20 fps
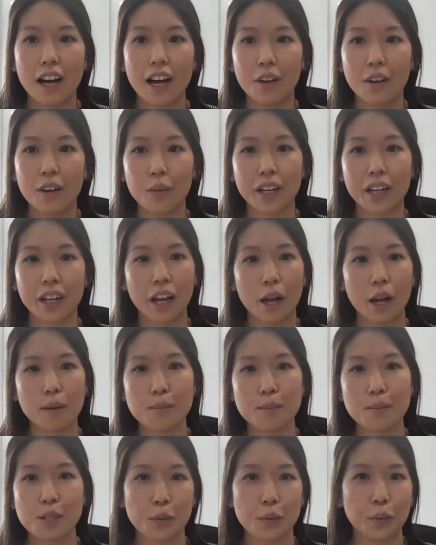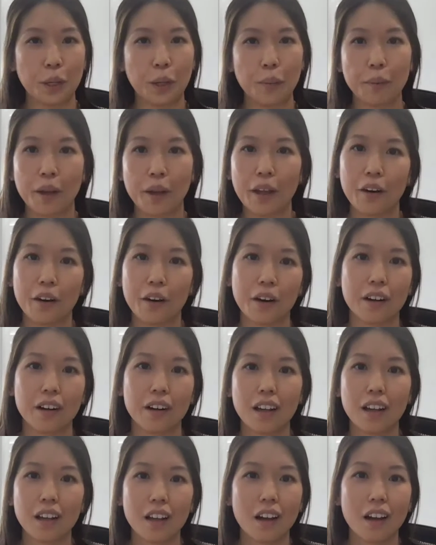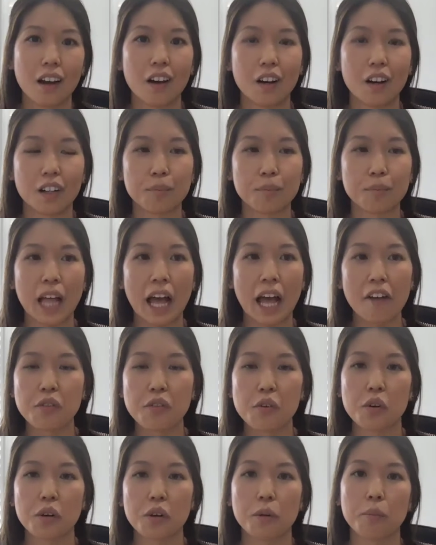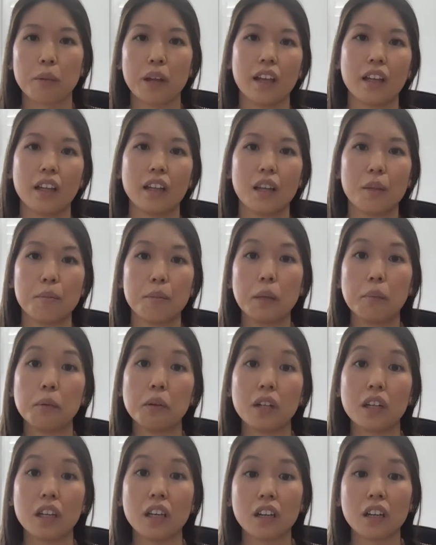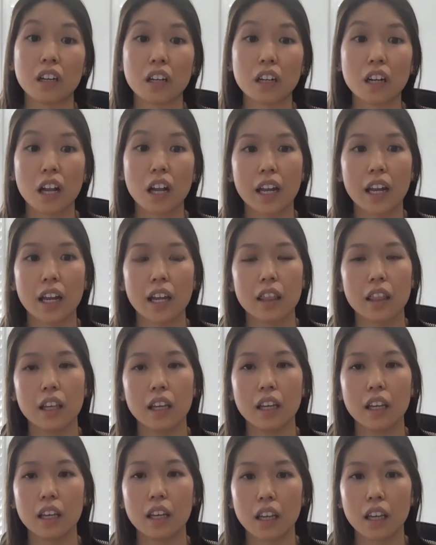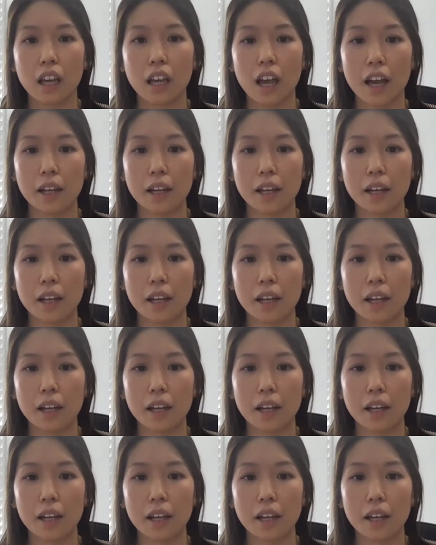when it comes to Ringba and our platform and the people here. And I think,